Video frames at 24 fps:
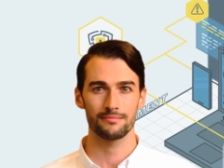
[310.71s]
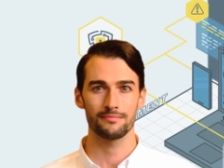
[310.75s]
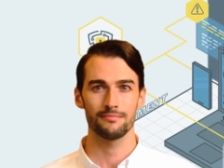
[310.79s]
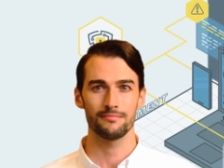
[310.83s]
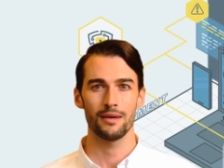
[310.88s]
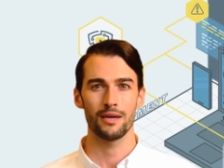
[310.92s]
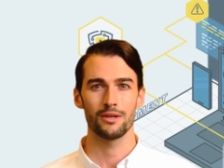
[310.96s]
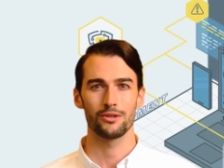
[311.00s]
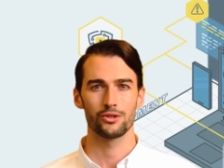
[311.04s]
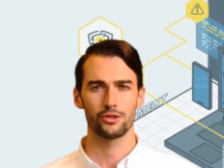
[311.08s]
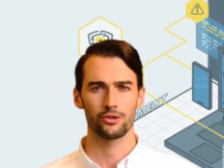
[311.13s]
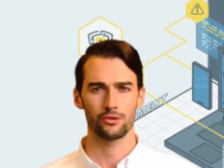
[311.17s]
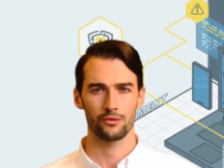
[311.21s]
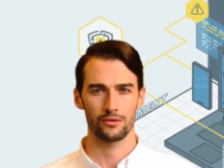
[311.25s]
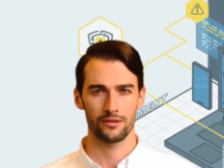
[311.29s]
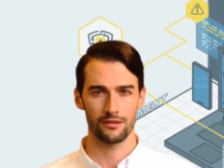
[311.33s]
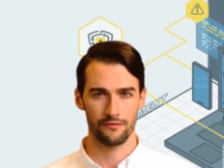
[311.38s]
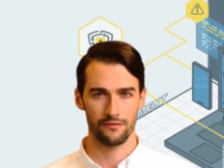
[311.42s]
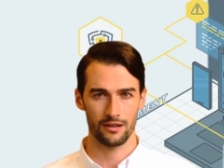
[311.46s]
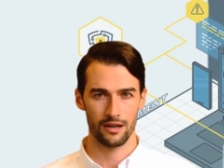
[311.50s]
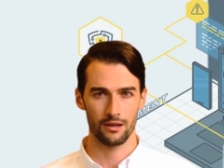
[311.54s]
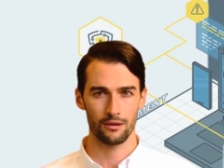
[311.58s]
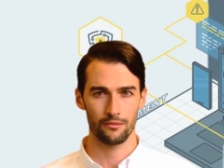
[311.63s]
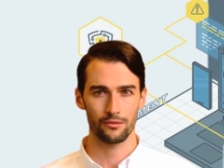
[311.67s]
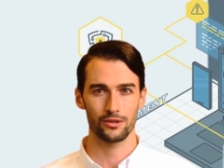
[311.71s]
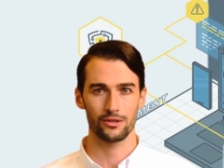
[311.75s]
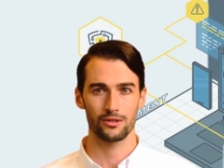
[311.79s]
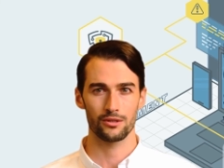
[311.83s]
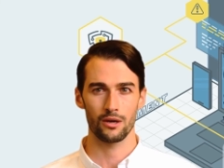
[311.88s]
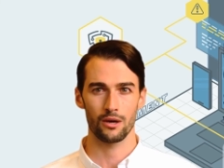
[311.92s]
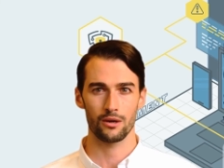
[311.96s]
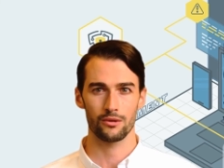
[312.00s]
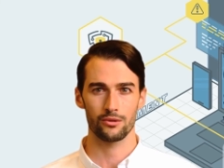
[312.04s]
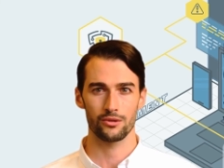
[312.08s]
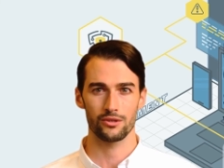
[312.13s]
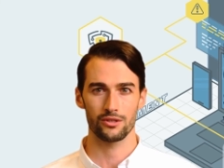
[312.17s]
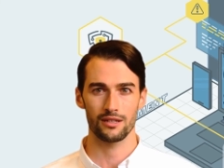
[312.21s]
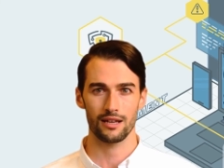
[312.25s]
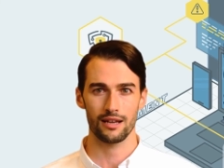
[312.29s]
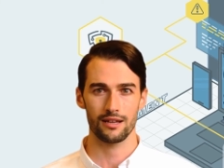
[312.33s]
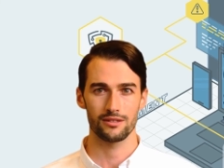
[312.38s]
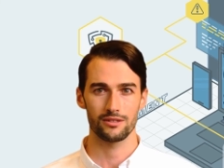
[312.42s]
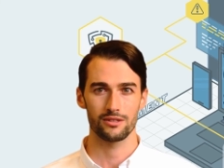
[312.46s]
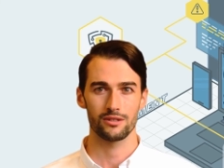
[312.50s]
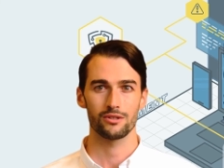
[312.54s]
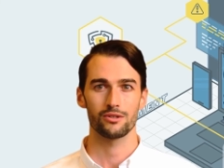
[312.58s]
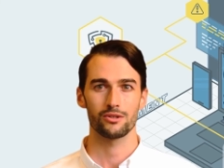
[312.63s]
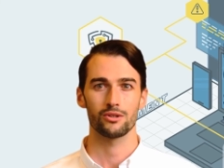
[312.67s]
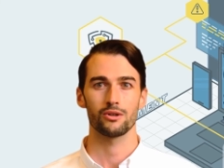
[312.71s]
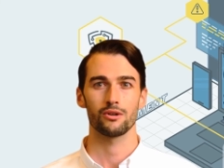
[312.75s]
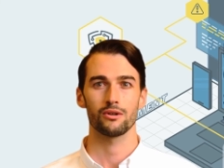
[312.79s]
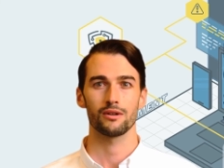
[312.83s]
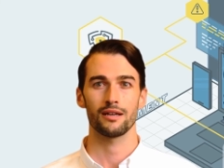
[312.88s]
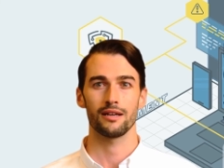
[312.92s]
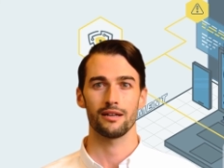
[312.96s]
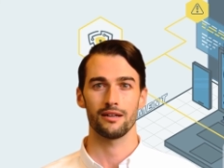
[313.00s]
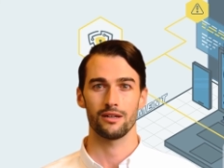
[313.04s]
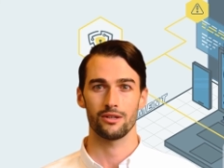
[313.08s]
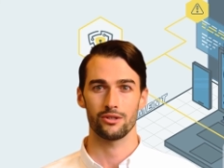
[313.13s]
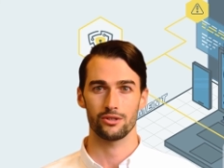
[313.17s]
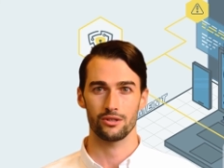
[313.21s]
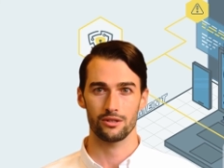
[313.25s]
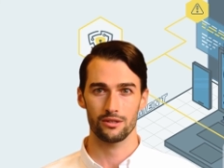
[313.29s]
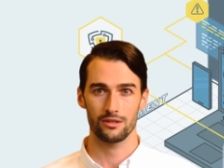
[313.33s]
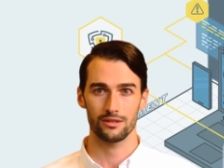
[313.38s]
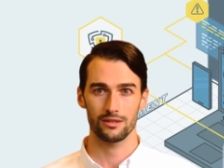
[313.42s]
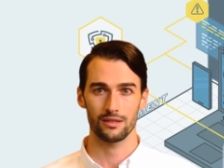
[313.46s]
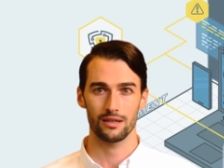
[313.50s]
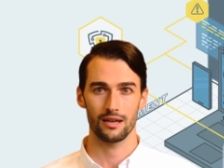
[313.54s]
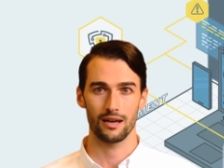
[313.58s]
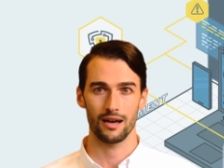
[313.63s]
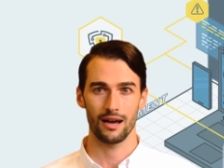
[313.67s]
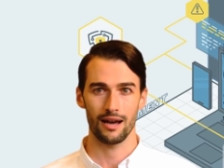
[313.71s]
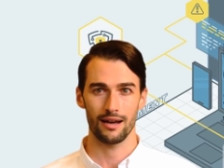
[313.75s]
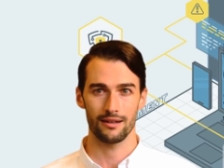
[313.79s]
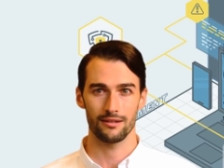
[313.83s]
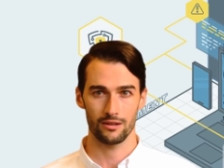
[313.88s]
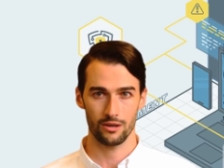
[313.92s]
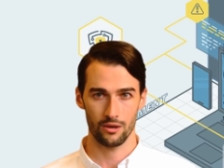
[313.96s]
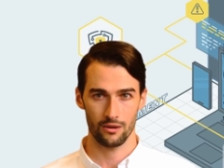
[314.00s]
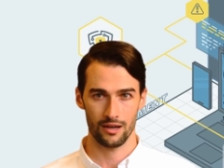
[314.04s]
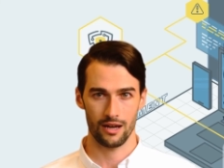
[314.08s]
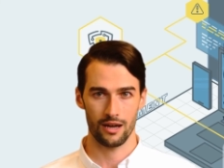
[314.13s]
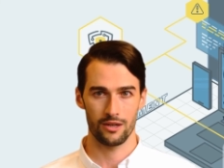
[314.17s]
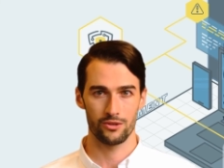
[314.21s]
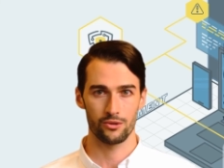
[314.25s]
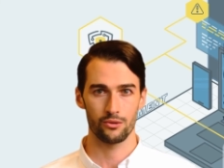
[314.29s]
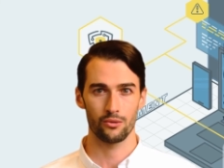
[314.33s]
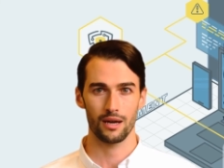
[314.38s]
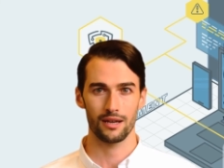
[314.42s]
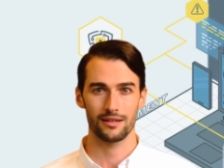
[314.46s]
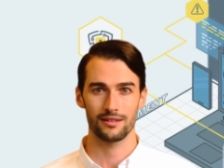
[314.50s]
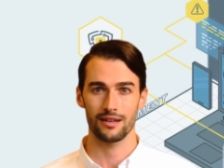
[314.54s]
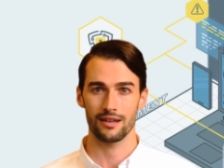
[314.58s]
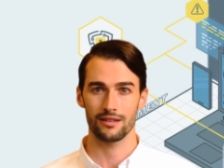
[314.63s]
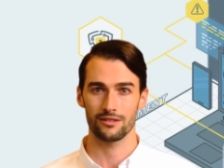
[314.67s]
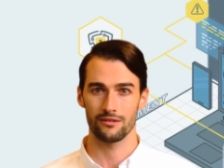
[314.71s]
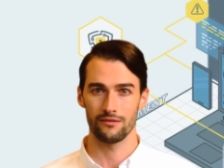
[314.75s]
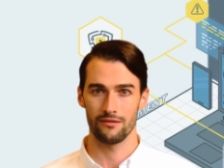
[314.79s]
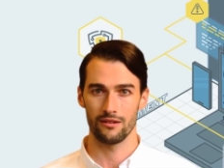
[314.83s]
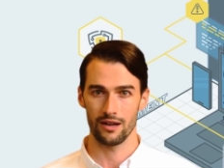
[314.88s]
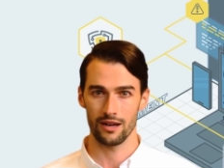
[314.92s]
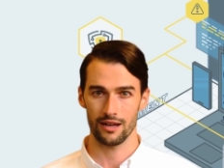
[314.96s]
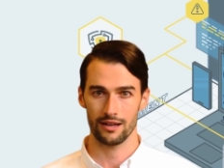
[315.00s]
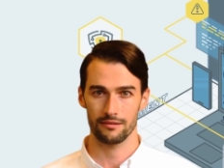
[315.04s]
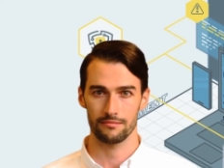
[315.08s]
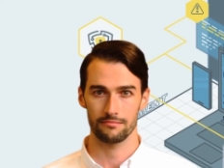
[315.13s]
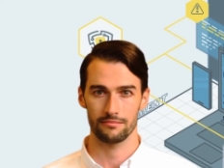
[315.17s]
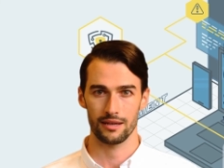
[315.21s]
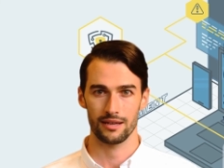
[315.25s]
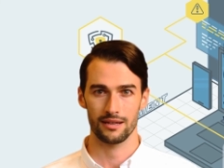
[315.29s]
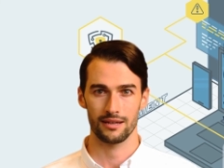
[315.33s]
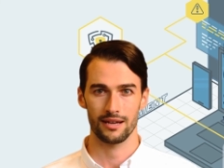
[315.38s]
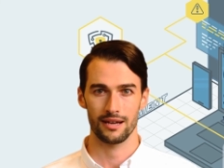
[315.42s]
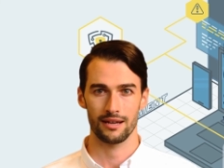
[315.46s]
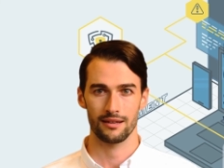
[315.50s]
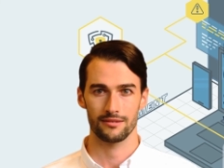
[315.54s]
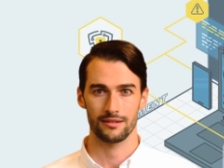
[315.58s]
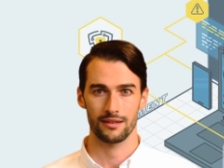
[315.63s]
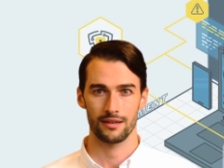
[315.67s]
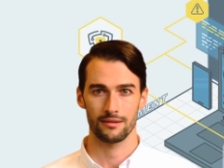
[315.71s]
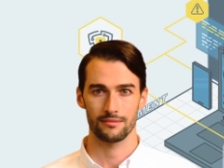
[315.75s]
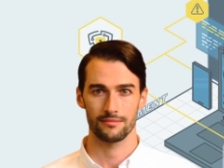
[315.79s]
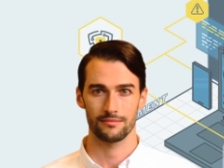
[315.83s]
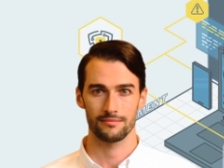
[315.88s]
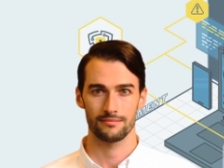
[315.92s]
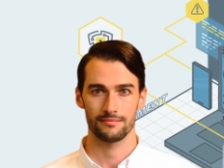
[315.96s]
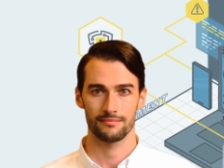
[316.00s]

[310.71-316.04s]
Make sure developers understand security issues and know how to identify and mitigate them.